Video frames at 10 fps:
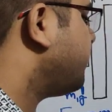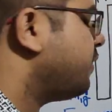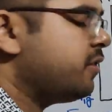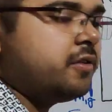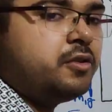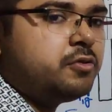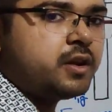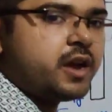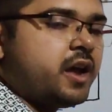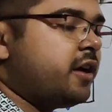k
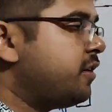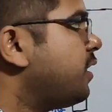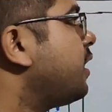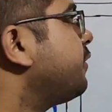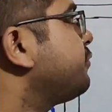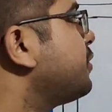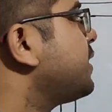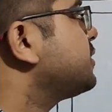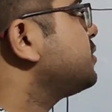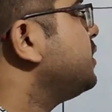I have to
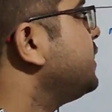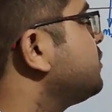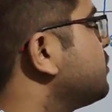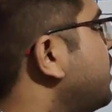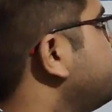isolate, so